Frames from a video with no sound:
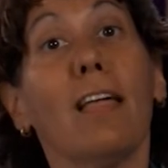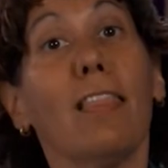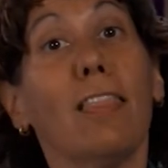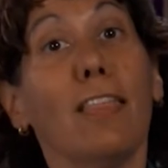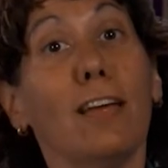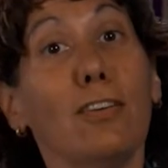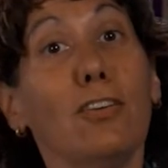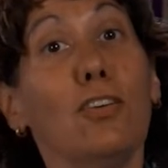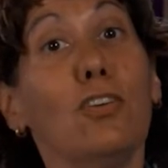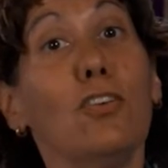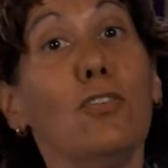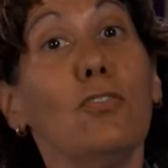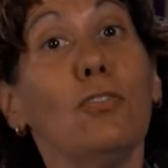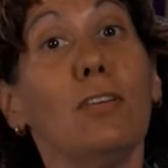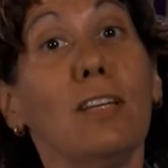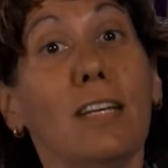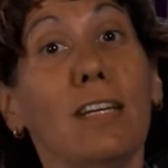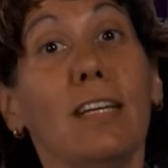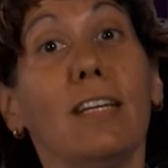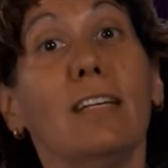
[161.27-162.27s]
then you
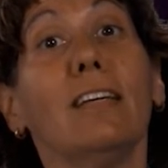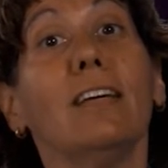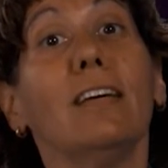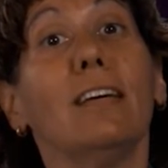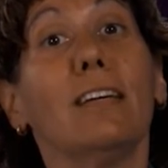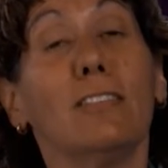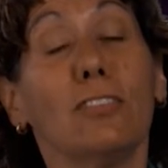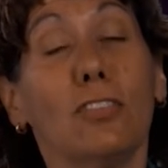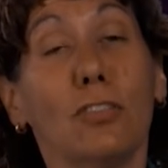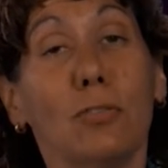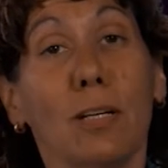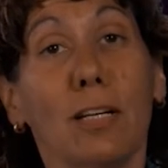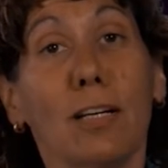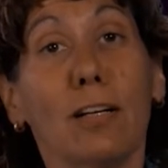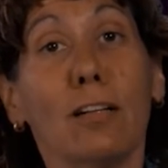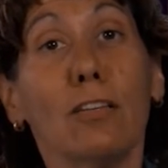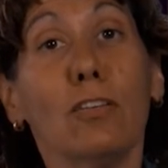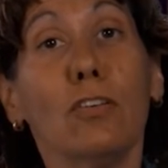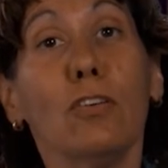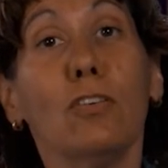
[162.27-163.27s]
need to
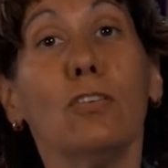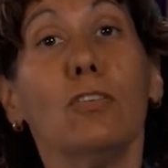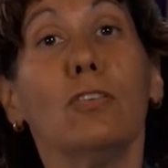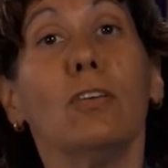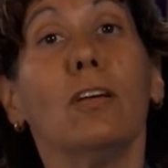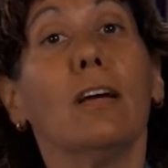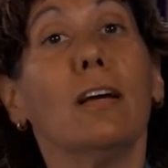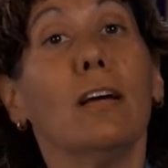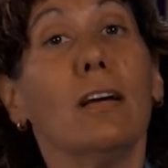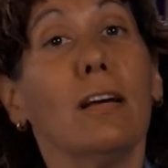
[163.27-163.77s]
include